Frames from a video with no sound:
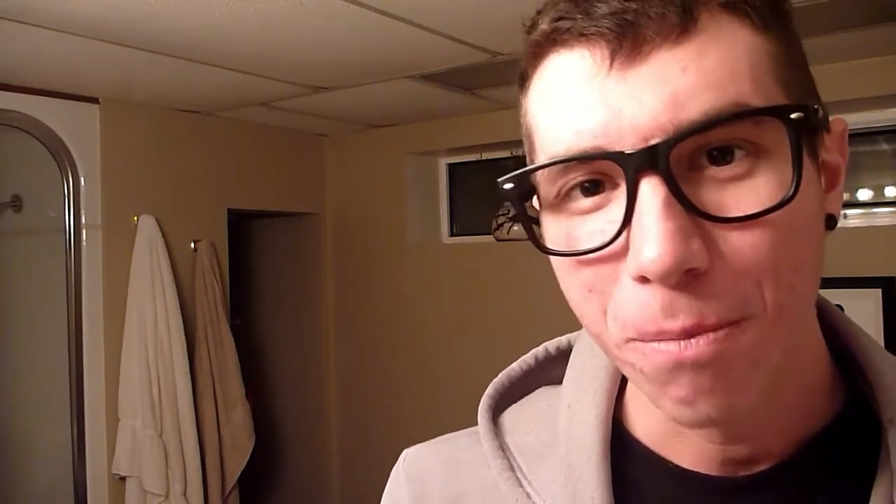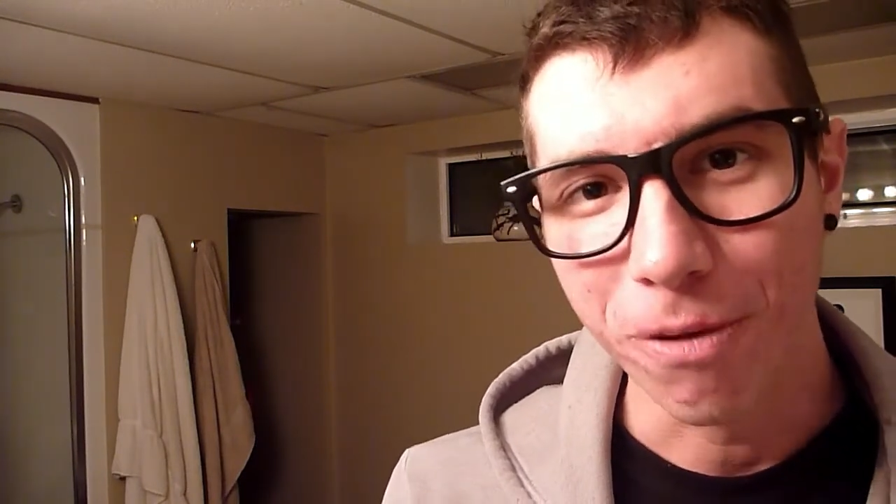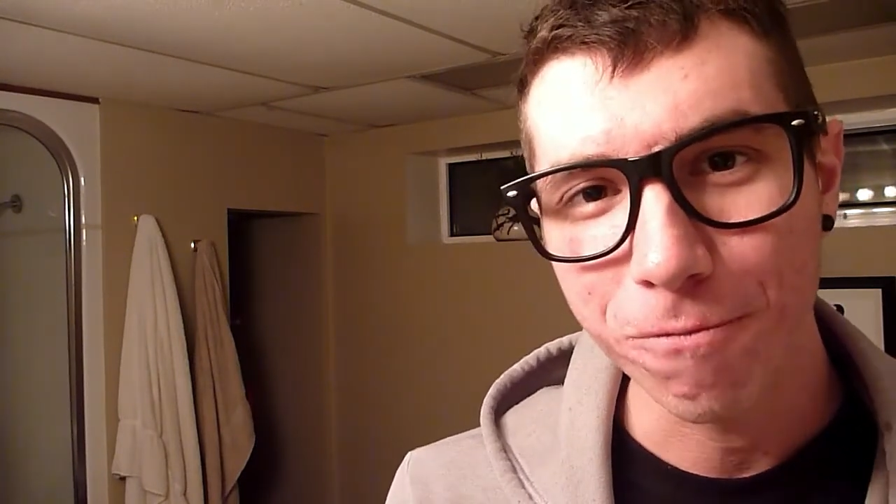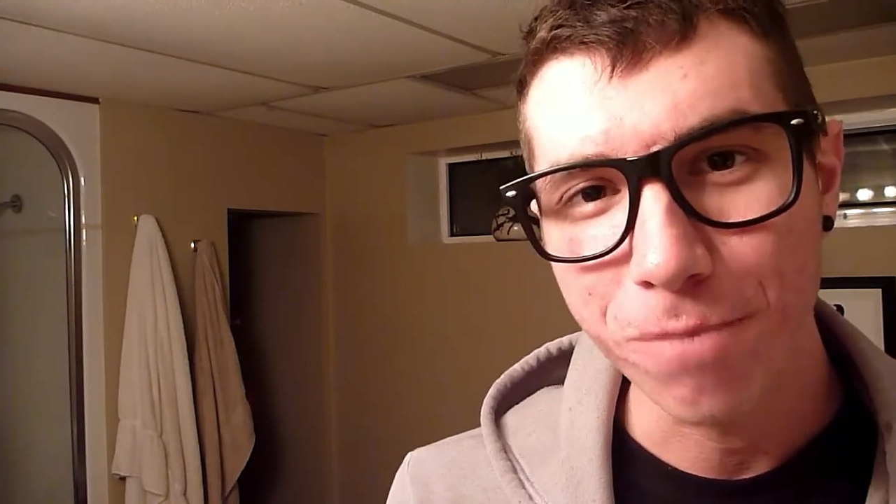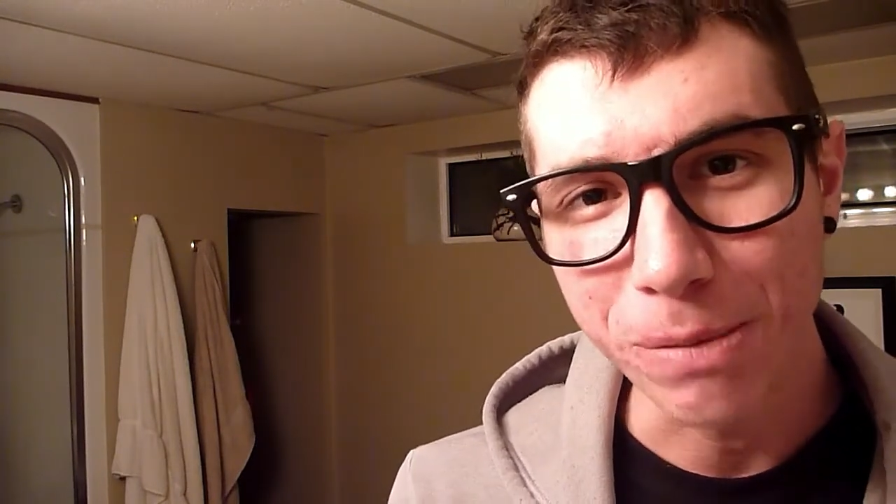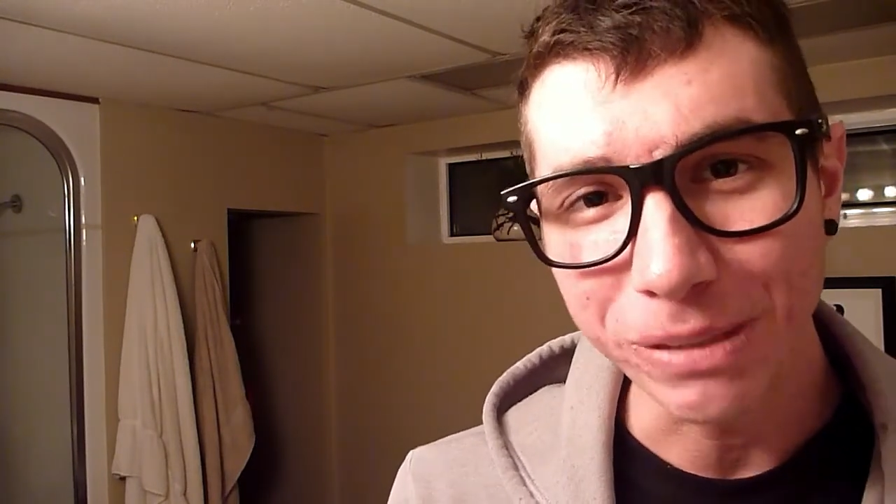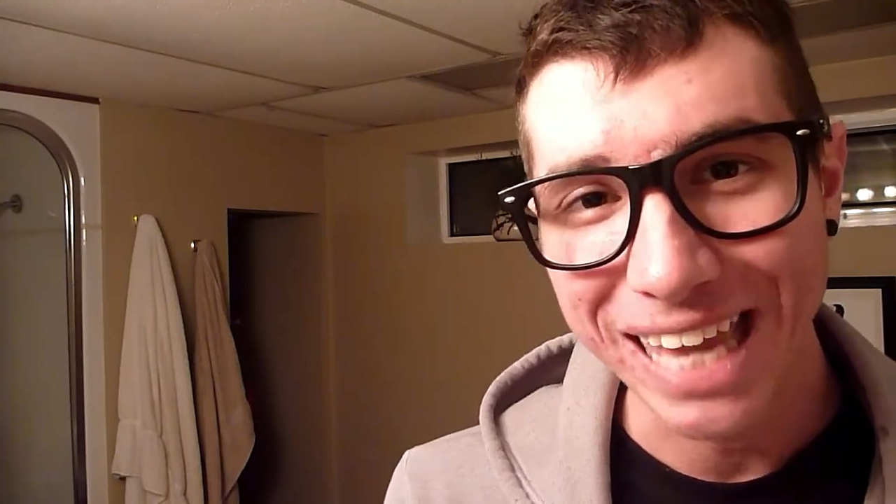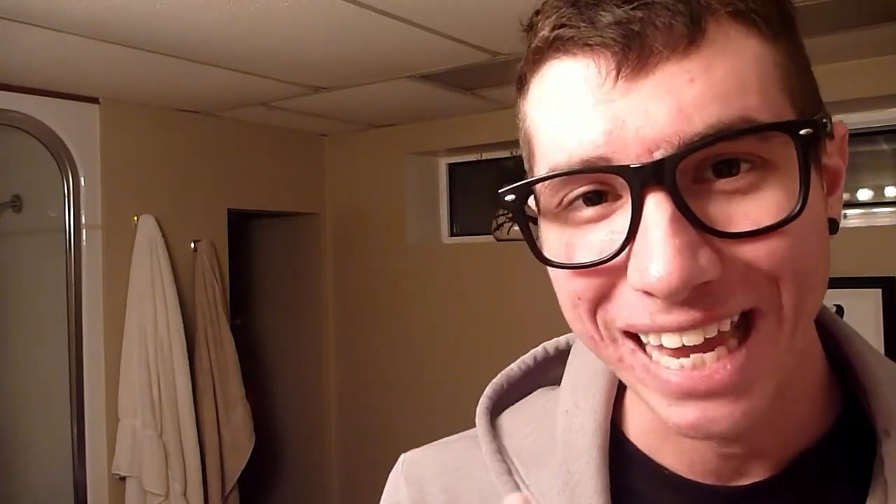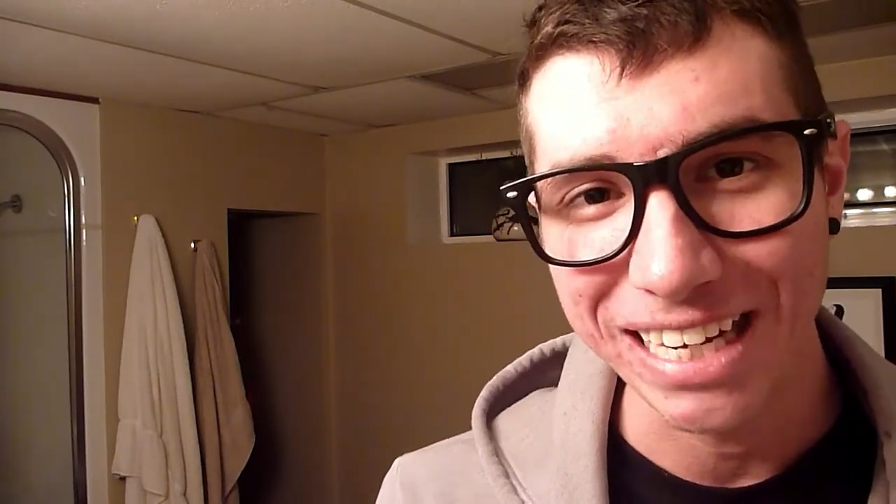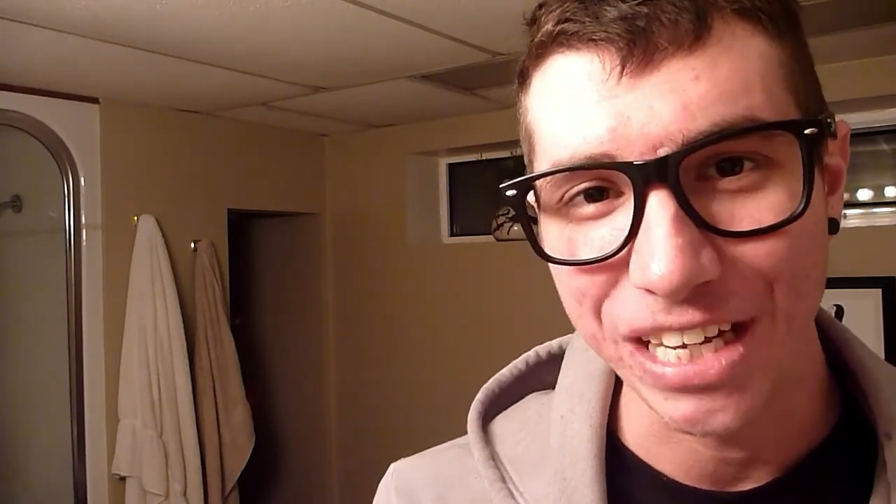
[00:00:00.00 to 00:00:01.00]
but if people
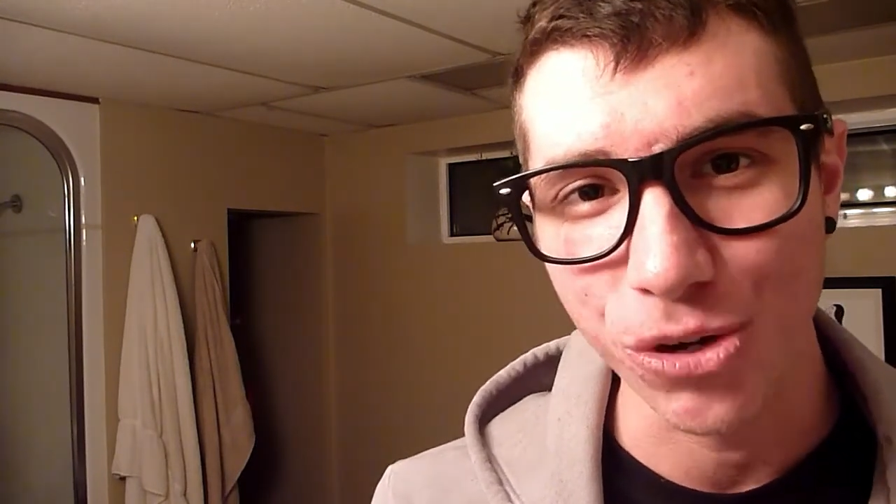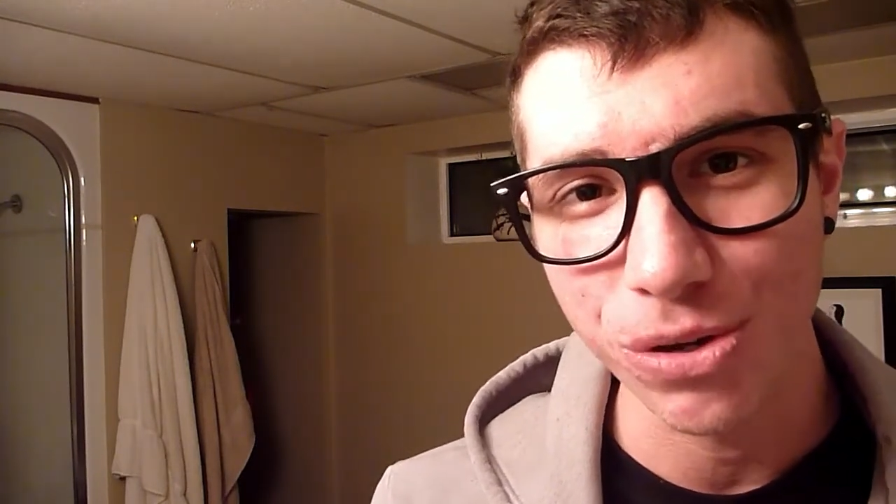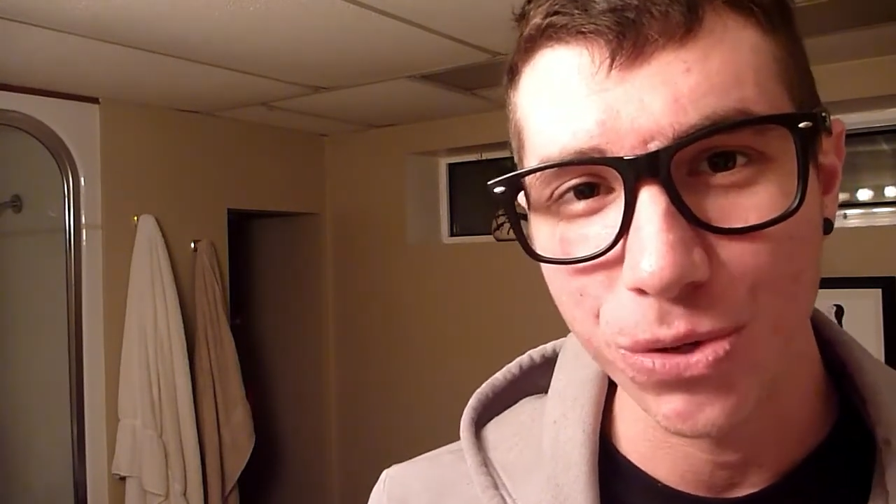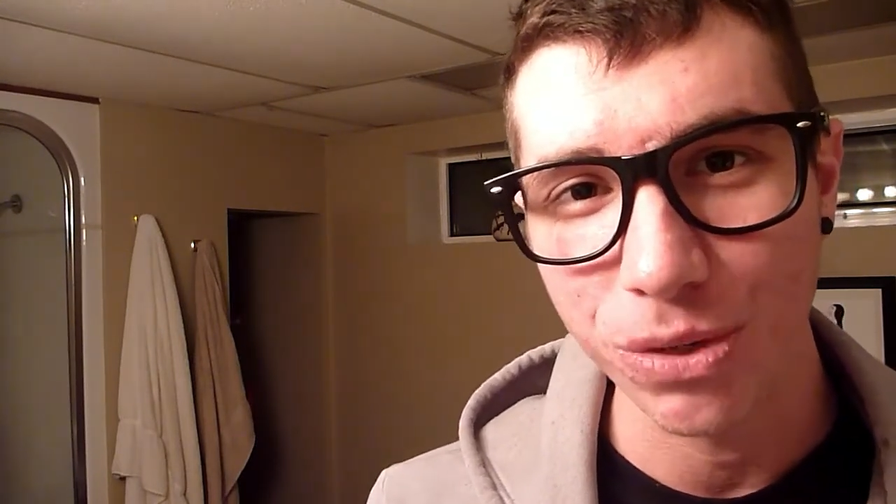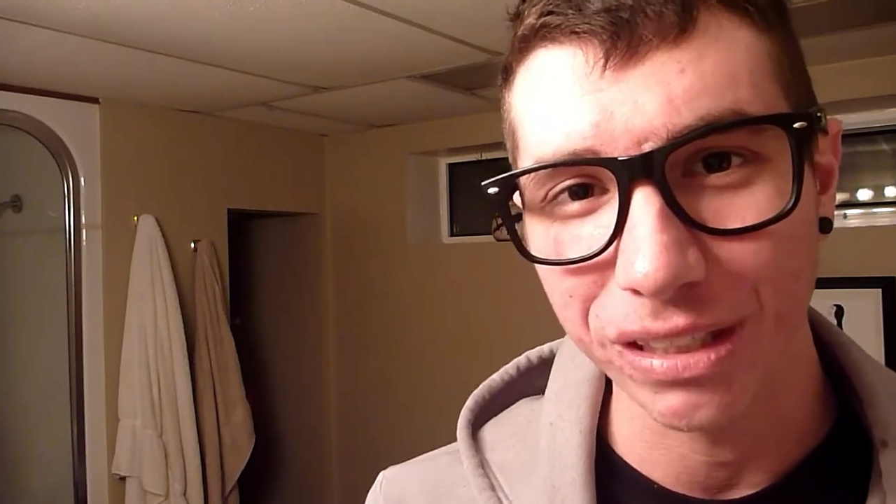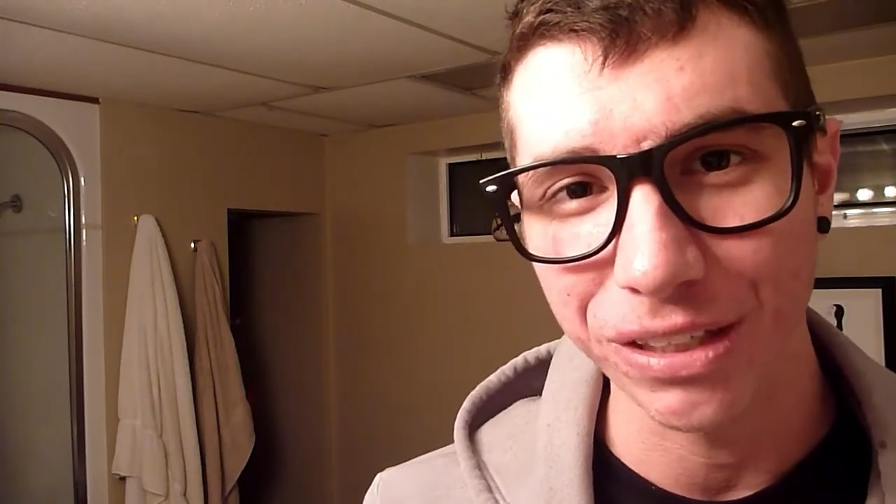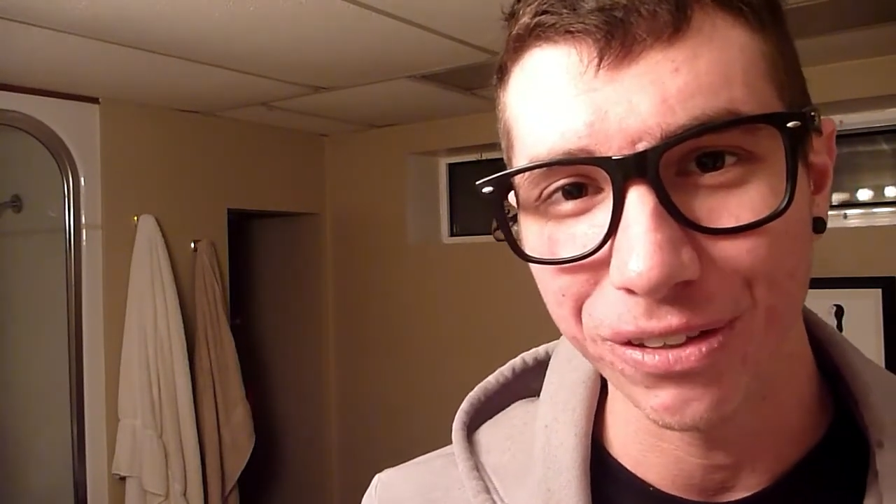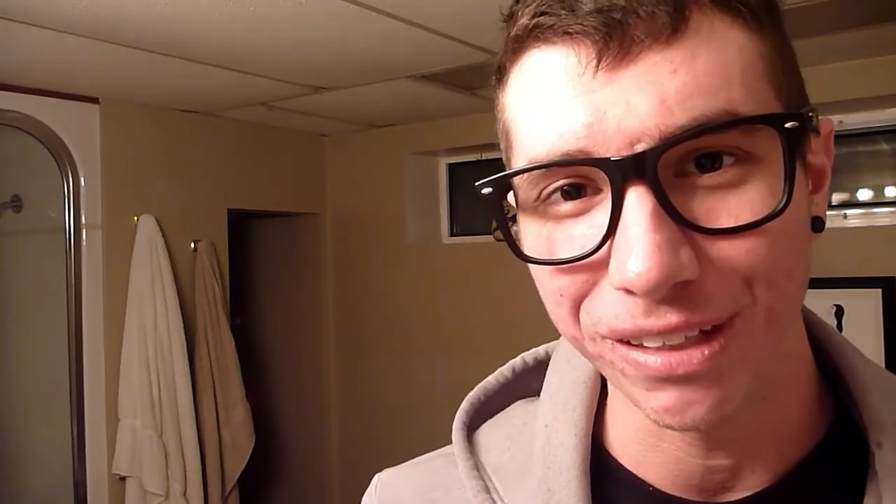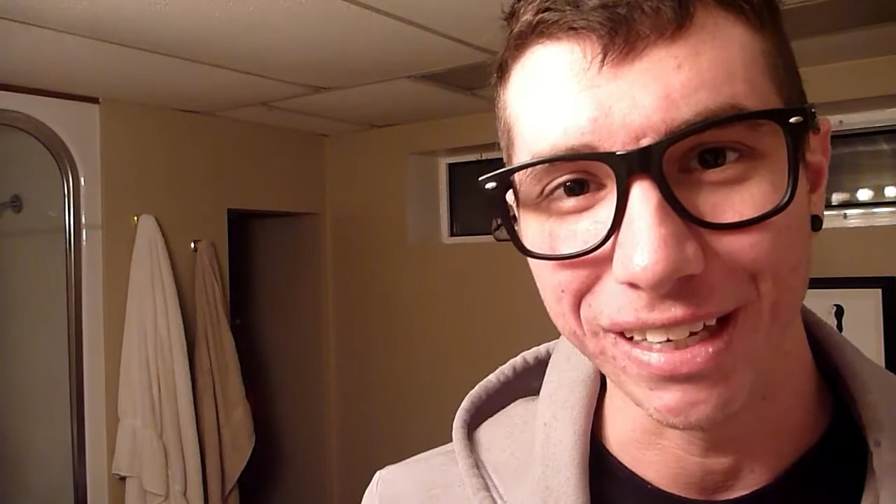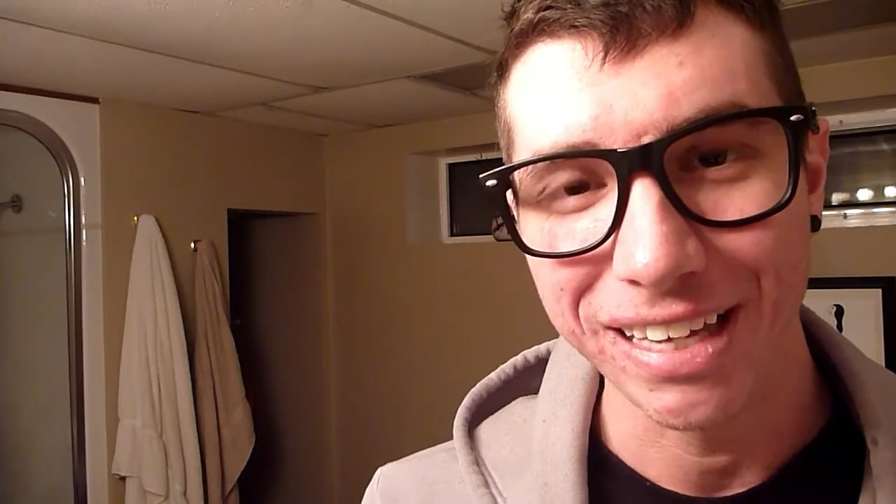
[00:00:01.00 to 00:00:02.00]
can't hear you
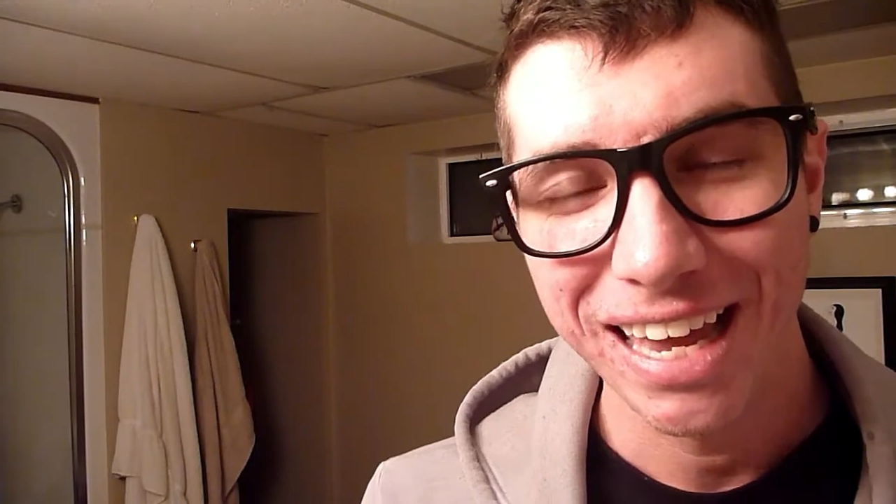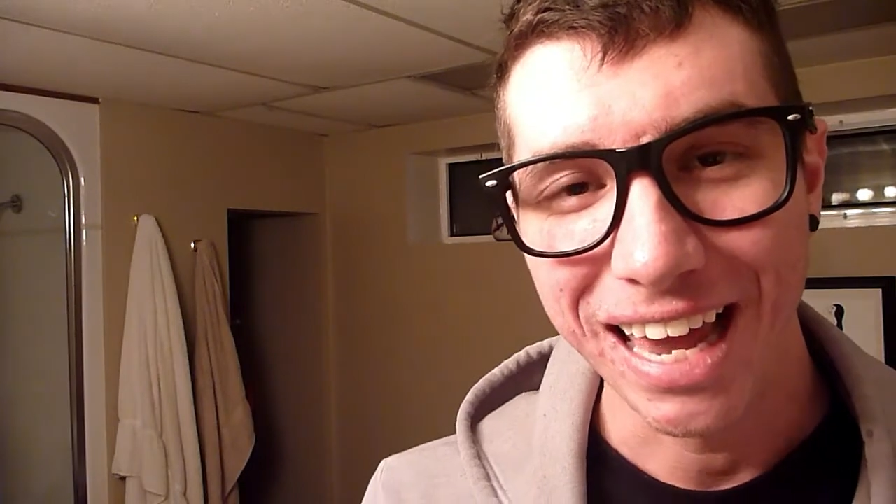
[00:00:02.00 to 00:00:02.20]
clearly